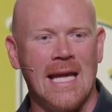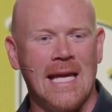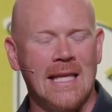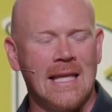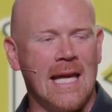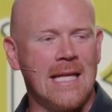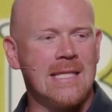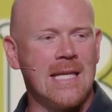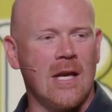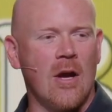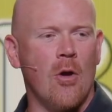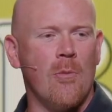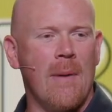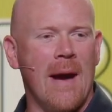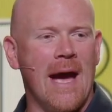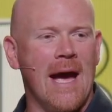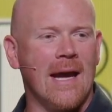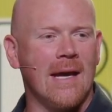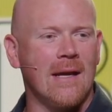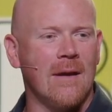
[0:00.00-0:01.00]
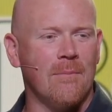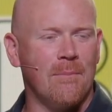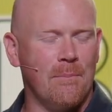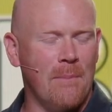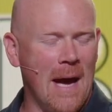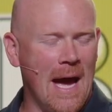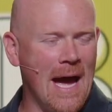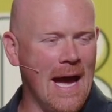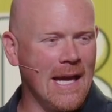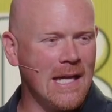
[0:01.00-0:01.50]
He lets it go by,
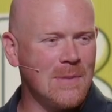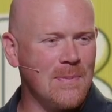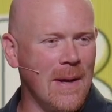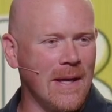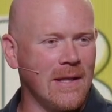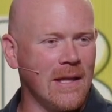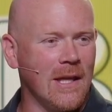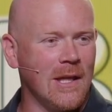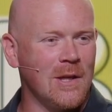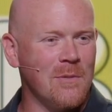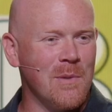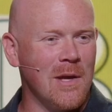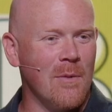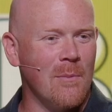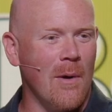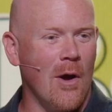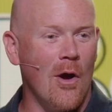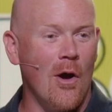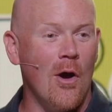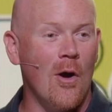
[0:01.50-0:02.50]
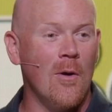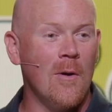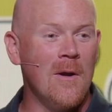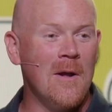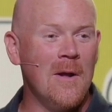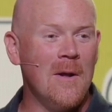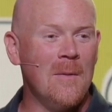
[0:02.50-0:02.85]
by expecting it to be a ball.